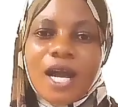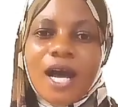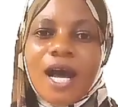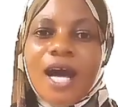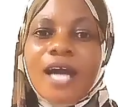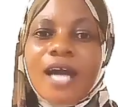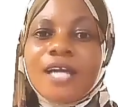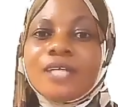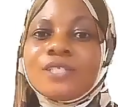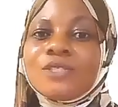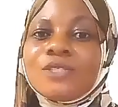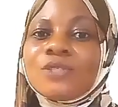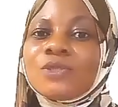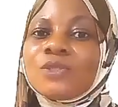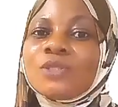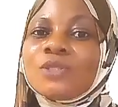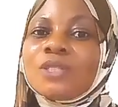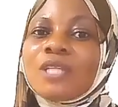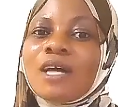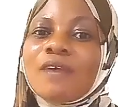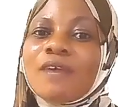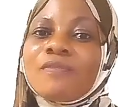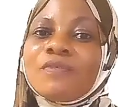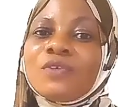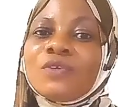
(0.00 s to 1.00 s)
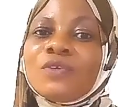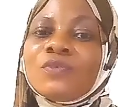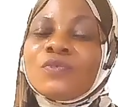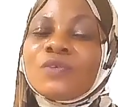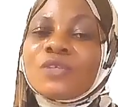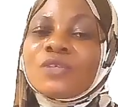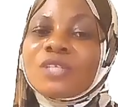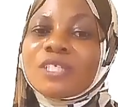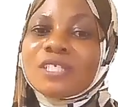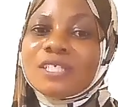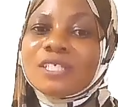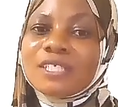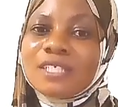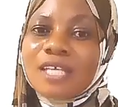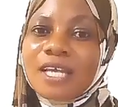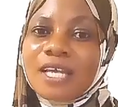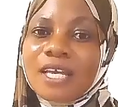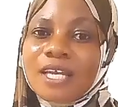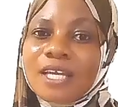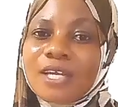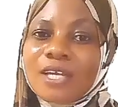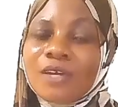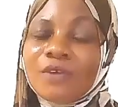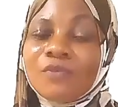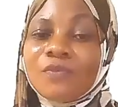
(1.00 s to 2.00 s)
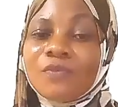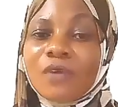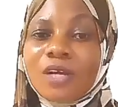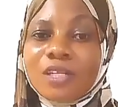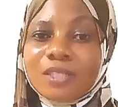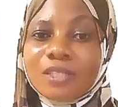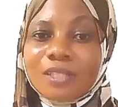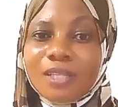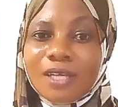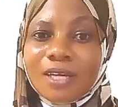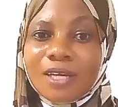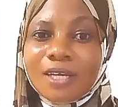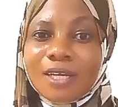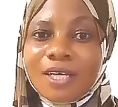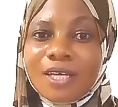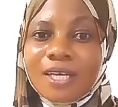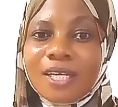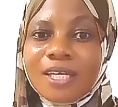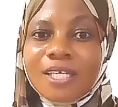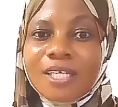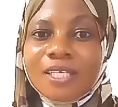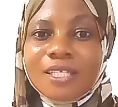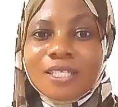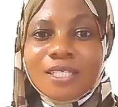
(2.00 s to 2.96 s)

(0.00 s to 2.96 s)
I do love you for the sake of Allah